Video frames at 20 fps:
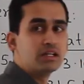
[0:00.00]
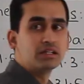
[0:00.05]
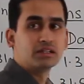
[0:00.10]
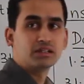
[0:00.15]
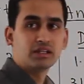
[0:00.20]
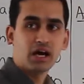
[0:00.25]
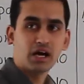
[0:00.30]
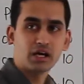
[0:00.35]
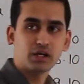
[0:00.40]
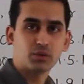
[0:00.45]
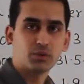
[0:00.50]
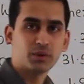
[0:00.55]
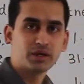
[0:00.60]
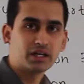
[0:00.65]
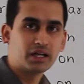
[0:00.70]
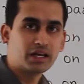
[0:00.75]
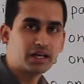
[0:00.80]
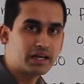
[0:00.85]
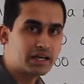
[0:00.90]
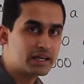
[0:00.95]
Third one
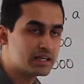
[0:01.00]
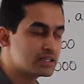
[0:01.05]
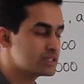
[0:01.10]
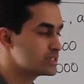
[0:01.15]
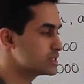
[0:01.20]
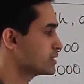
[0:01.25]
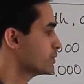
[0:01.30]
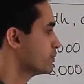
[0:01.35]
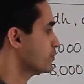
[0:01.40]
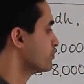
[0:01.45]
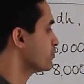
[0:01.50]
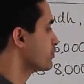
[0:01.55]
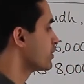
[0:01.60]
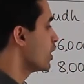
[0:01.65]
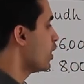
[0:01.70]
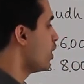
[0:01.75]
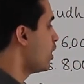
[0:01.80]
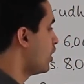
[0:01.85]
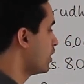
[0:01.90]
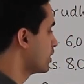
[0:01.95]
is
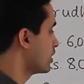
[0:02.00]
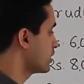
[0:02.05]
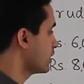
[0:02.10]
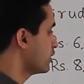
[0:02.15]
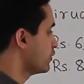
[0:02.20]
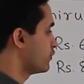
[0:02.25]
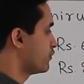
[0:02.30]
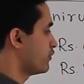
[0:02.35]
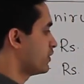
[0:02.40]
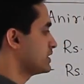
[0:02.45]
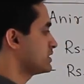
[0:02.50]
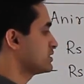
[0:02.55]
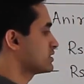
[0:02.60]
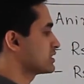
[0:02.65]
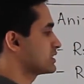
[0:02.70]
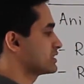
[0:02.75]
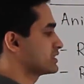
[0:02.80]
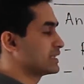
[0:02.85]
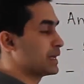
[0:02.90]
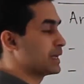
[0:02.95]
on 1st
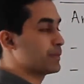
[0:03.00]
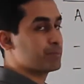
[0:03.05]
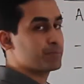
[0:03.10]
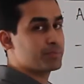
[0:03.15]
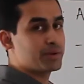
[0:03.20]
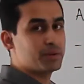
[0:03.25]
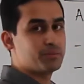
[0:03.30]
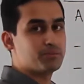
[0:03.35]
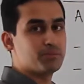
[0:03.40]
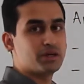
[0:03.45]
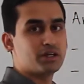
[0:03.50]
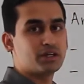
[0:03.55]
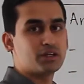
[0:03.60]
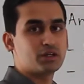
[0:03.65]
September